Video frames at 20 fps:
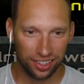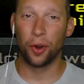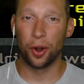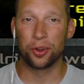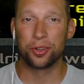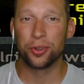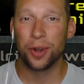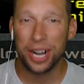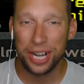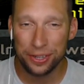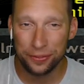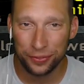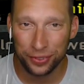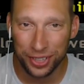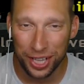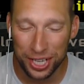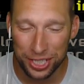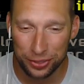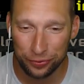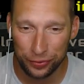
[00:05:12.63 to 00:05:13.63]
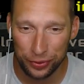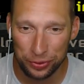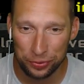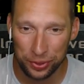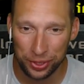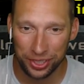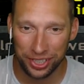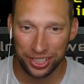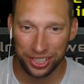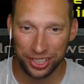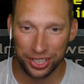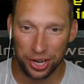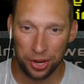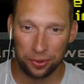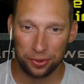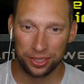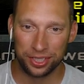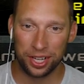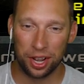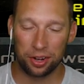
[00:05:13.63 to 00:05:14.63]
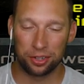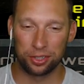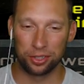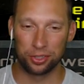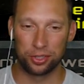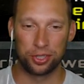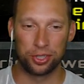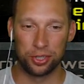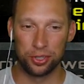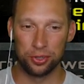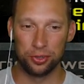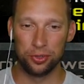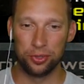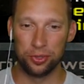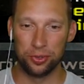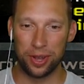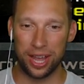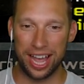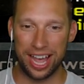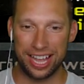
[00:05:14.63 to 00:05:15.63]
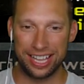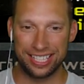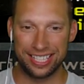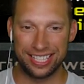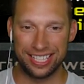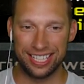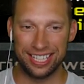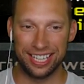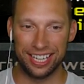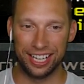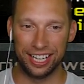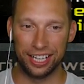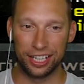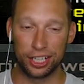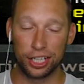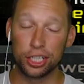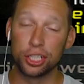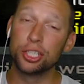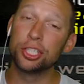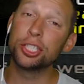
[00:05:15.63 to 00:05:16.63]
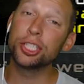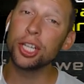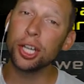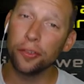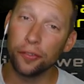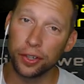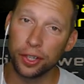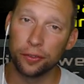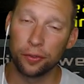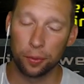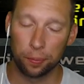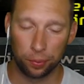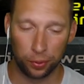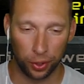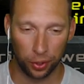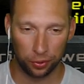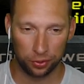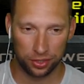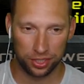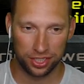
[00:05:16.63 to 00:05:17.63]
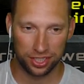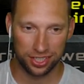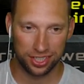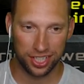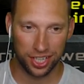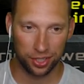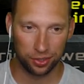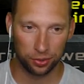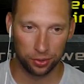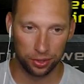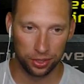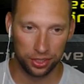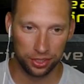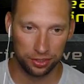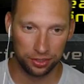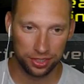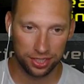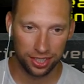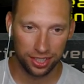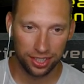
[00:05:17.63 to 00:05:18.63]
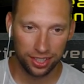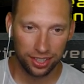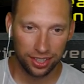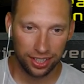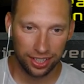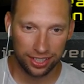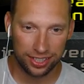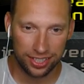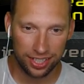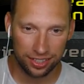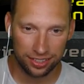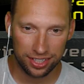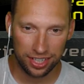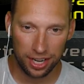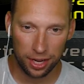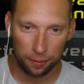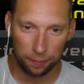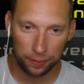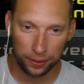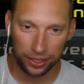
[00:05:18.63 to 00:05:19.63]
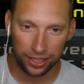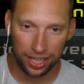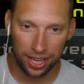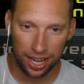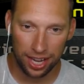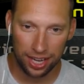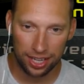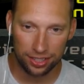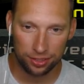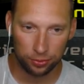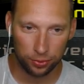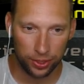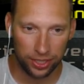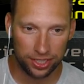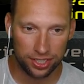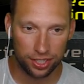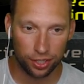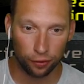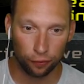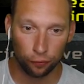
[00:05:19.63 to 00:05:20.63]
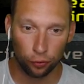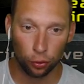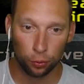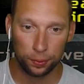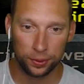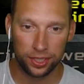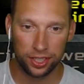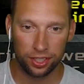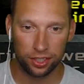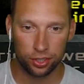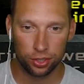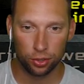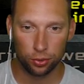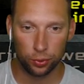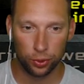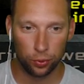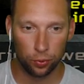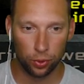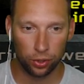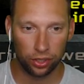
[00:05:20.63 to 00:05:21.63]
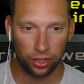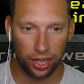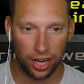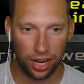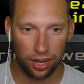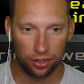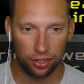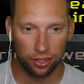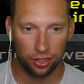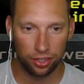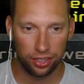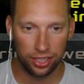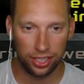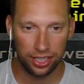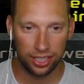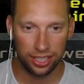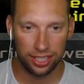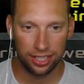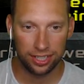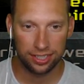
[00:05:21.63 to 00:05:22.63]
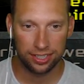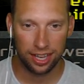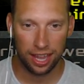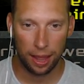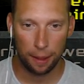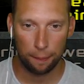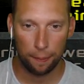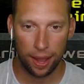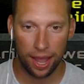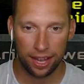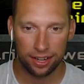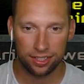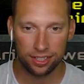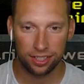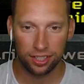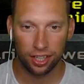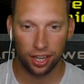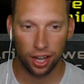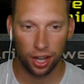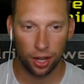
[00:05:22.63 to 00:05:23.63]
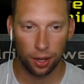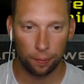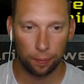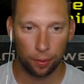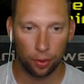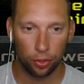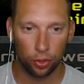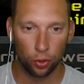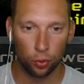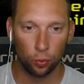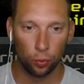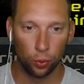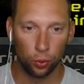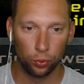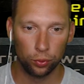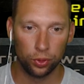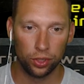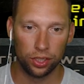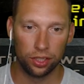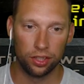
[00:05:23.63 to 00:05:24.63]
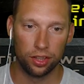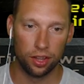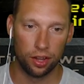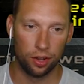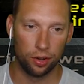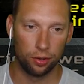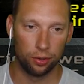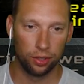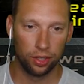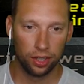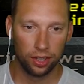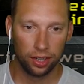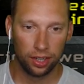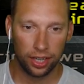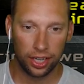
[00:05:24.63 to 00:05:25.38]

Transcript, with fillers: For our training philosophy, we are going to go with Doctor Chu, who has the uh, conservative approach to steroid use. Excels at helping guys reach their full potential. We wonder how good he is at patching up the wounded, though.